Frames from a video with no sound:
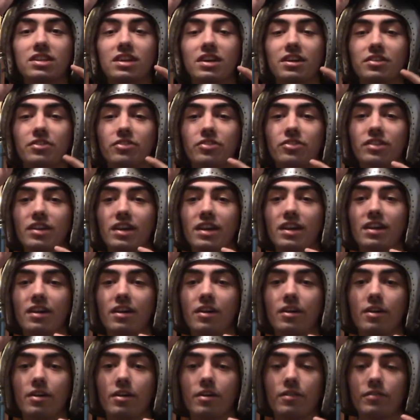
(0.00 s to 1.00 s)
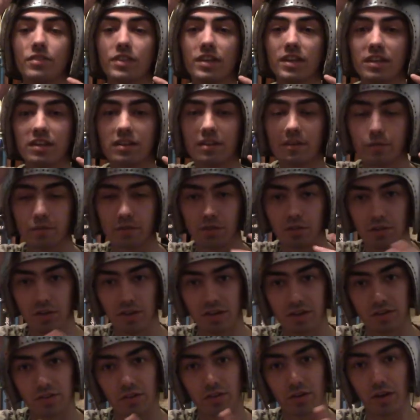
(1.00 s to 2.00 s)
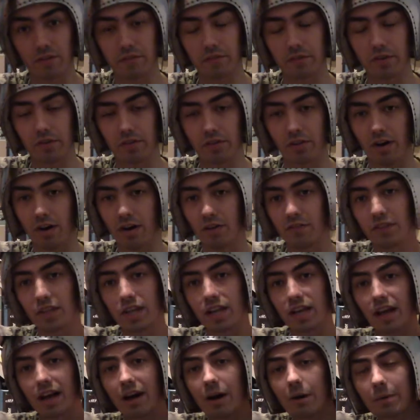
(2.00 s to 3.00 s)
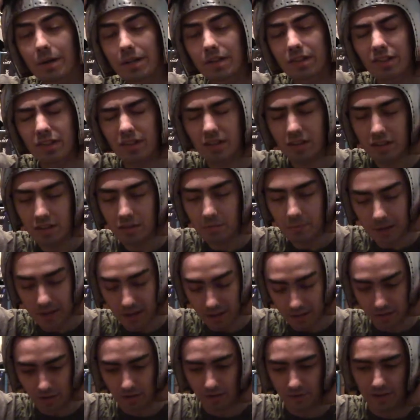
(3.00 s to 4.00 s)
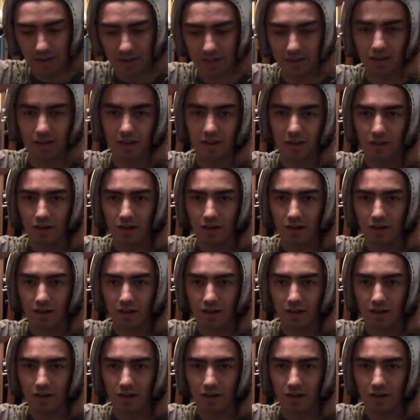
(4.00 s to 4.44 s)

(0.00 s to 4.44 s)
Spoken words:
understand of the difference in circumference of the helmets is because of the fact